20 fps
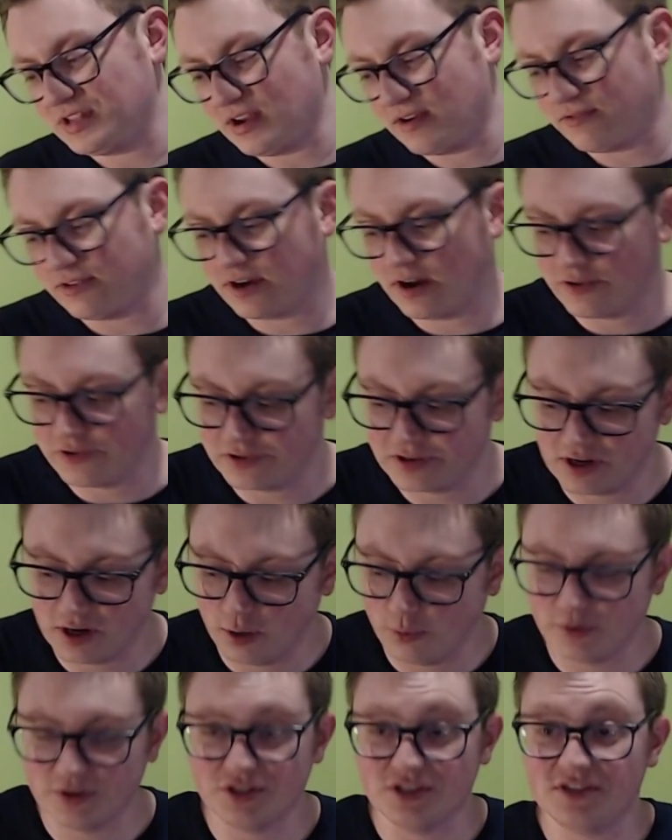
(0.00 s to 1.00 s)
to every other
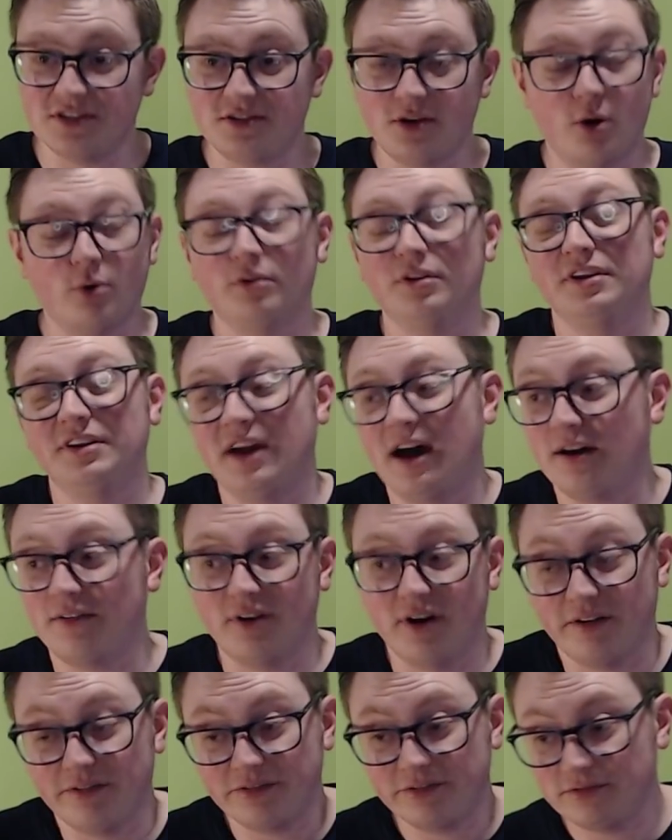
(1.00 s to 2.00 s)
year, which is totally not
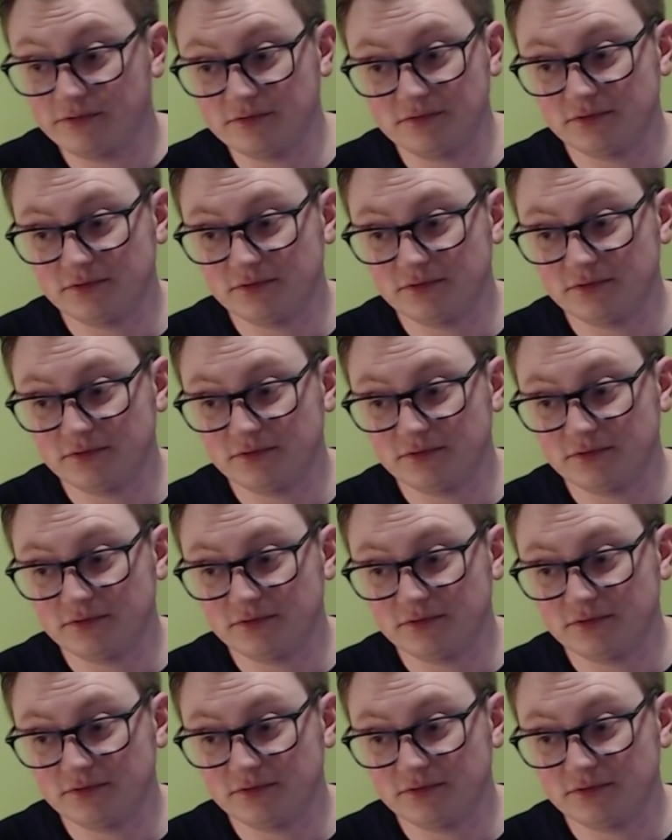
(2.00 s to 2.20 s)
rough.